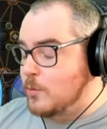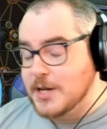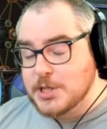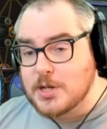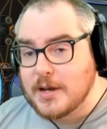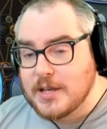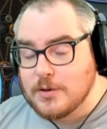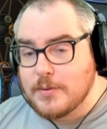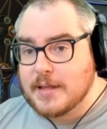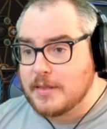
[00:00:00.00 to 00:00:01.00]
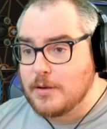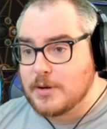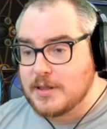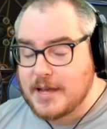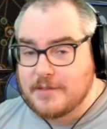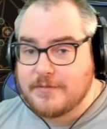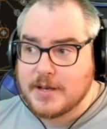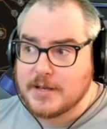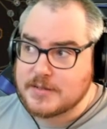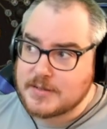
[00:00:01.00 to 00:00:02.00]
one-shot you at lower life
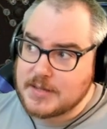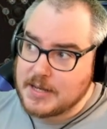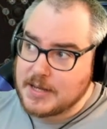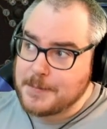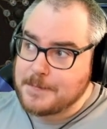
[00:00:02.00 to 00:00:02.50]
is the